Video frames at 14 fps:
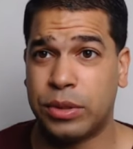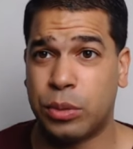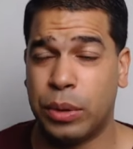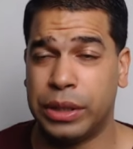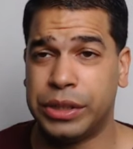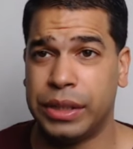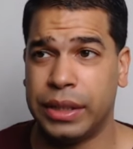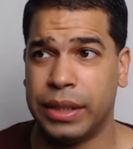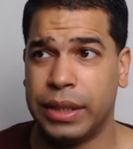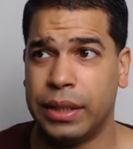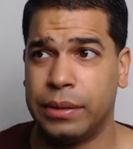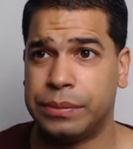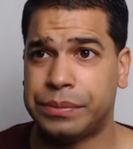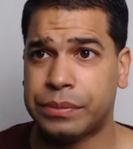questioning
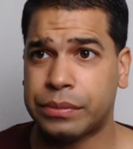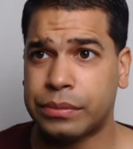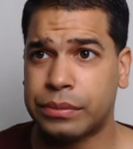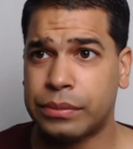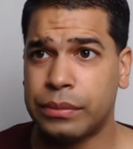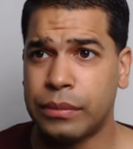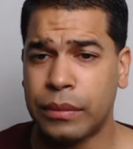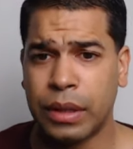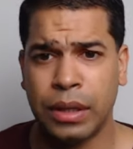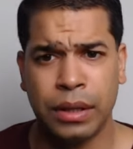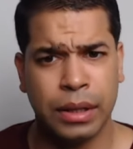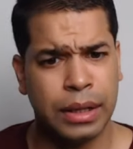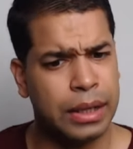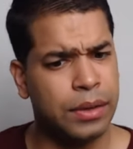it.
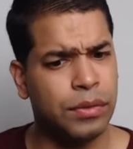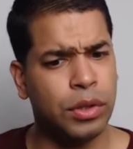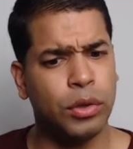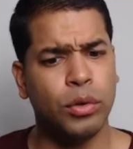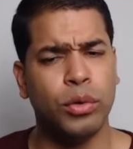Even the